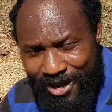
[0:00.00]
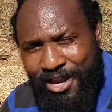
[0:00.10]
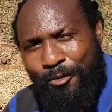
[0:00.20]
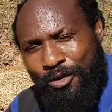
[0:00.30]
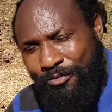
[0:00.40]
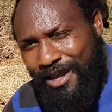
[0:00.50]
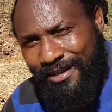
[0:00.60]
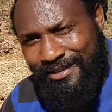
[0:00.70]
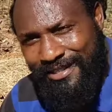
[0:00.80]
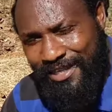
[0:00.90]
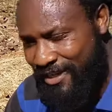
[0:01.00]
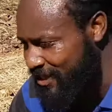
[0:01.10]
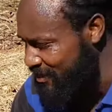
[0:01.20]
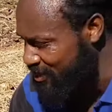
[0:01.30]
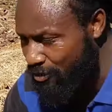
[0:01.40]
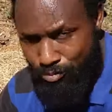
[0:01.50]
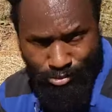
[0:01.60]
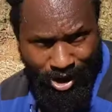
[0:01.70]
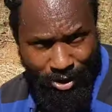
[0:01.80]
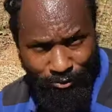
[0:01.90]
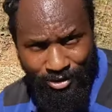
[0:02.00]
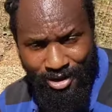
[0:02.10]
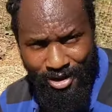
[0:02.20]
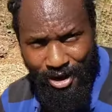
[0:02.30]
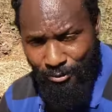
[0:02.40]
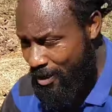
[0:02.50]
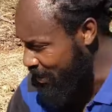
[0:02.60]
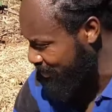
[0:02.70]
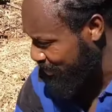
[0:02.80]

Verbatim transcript: here would be considered as a brown. All right.